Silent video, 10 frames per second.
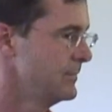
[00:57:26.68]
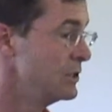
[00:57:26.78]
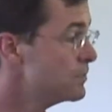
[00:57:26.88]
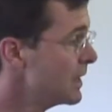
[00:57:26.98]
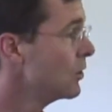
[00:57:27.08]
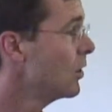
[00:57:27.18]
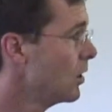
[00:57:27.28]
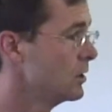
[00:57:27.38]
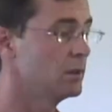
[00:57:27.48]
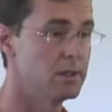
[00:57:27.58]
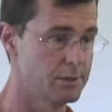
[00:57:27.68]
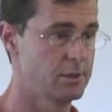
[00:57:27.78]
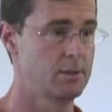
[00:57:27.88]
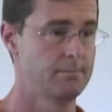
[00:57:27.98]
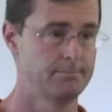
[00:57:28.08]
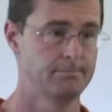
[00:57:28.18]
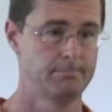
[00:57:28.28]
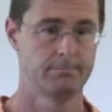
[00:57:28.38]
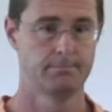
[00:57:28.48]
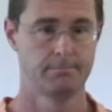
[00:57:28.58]
These men are heartless.
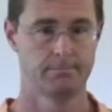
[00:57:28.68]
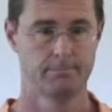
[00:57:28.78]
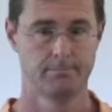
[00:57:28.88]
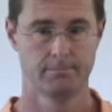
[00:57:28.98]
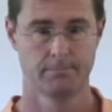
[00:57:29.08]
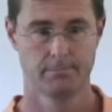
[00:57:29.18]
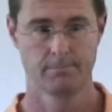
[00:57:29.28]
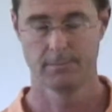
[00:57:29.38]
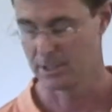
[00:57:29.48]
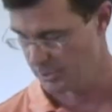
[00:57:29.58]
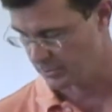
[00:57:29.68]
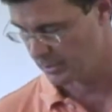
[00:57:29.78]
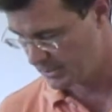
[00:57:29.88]
This is